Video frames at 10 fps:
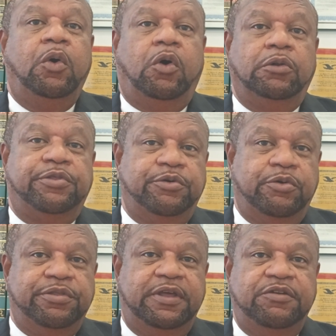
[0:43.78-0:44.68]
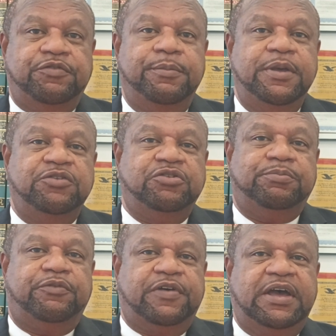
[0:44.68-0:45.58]
Although the information
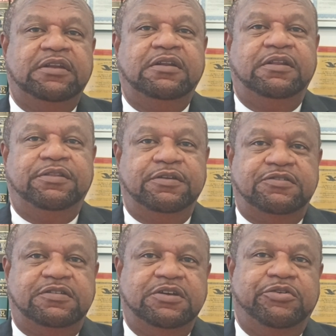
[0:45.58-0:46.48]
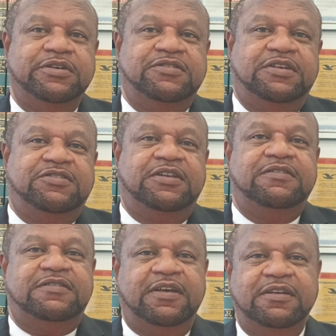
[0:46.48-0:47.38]
provided in this series is
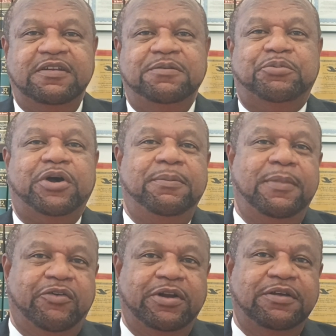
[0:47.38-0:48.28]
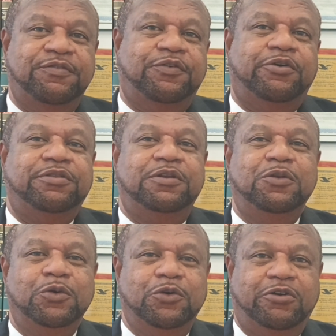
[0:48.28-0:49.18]
intended primarily for the
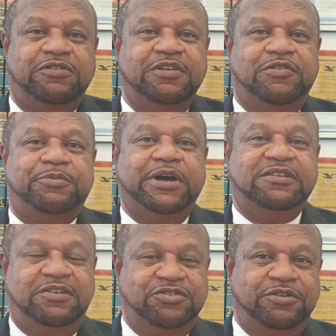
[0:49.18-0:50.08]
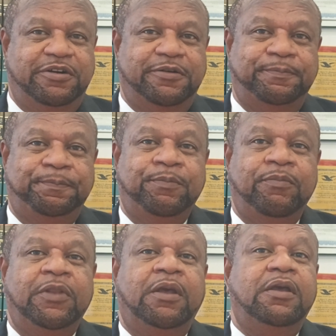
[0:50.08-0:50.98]
New York civil practitioner,
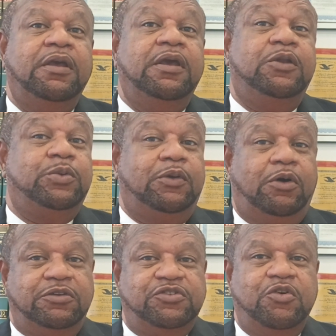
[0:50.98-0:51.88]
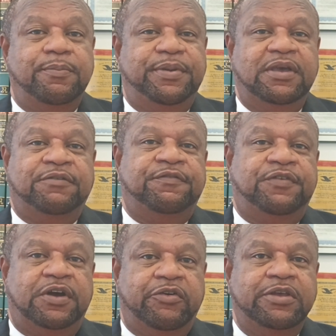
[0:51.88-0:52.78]
it will also be a
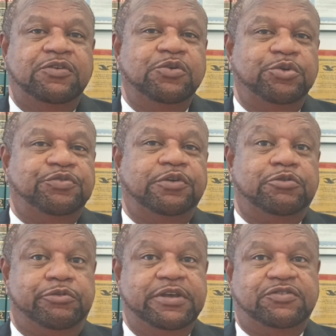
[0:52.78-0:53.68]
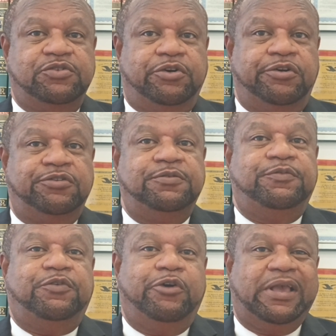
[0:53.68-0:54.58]
very useful resource
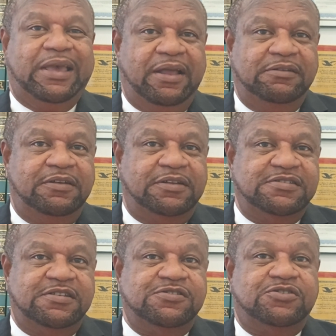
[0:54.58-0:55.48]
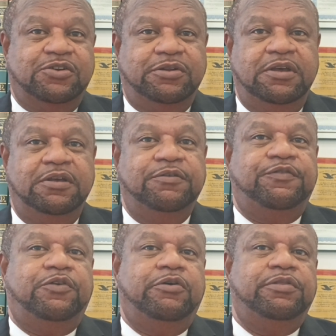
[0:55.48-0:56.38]
for candidates studying
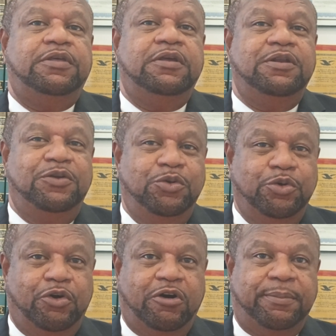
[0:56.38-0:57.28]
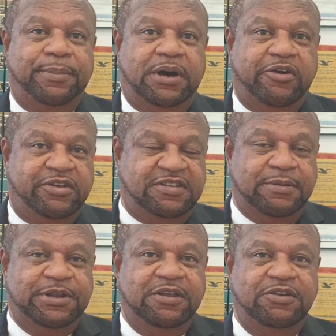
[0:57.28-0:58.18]
for the New York bar
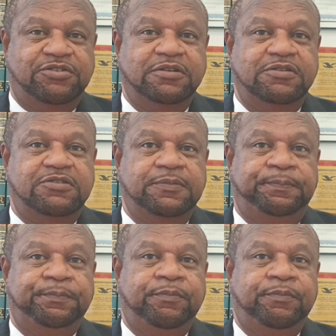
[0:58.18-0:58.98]
examinations,